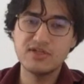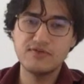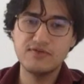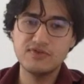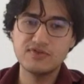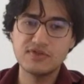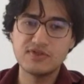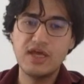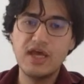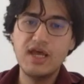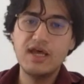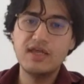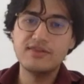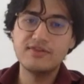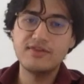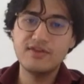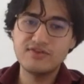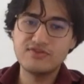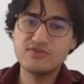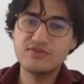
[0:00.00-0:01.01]
deficit.
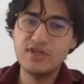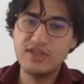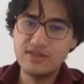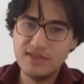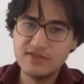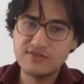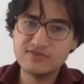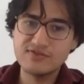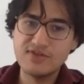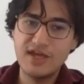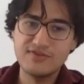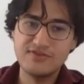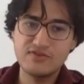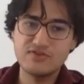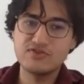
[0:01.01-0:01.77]
This, in this case,